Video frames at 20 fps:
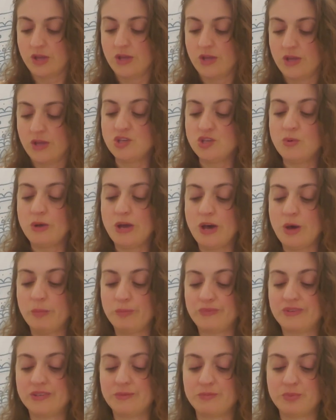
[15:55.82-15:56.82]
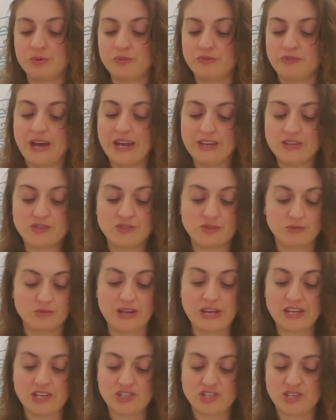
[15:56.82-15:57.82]
You help to provide
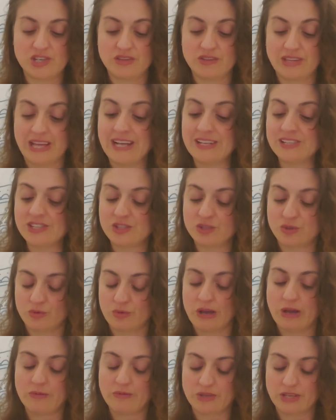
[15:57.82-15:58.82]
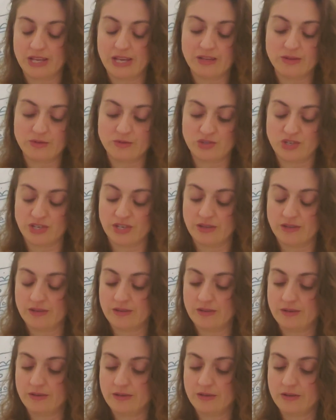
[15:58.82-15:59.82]
direction. That's the grounding energy.
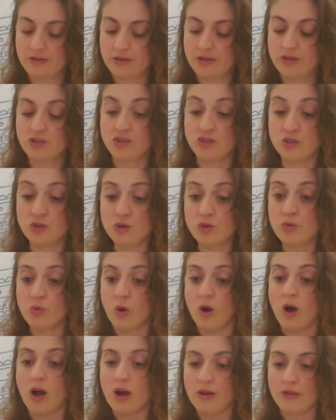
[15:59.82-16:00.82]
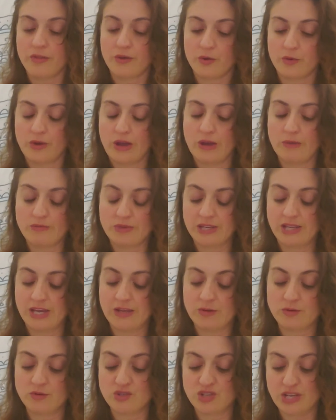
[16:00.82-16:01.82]
You are the grounding
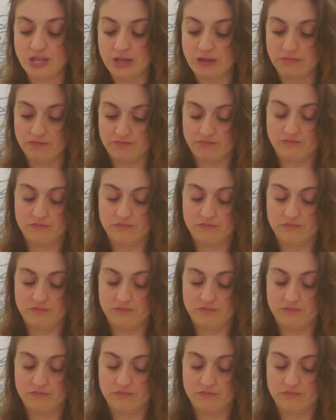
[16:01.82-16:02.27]
energy.